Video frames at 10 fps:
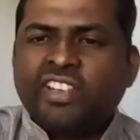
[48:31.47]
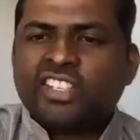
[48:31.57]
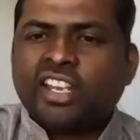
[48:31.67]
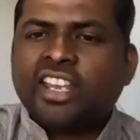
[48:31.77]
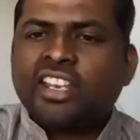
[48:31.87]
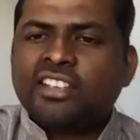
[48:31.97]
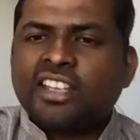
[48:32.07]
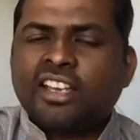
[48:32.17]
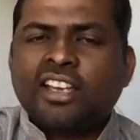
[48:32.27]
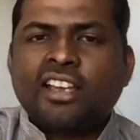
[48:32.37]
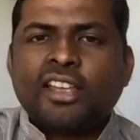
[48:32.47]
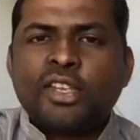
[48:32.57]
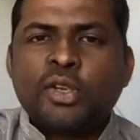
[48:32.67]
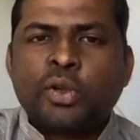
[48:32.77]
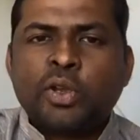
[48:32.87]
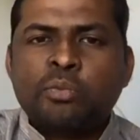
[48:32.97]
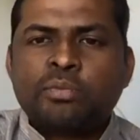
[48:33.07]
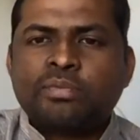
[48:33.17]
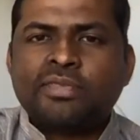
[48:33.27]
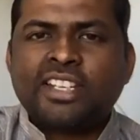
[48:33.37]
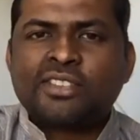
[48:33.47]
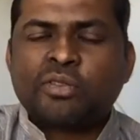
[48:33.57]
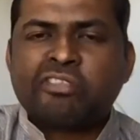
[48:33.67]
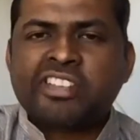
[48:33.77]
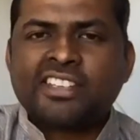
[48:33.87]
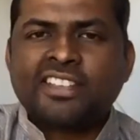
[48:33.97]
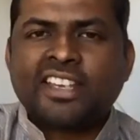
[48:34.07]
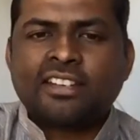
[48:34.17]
we check in the YouTube? There is no question there.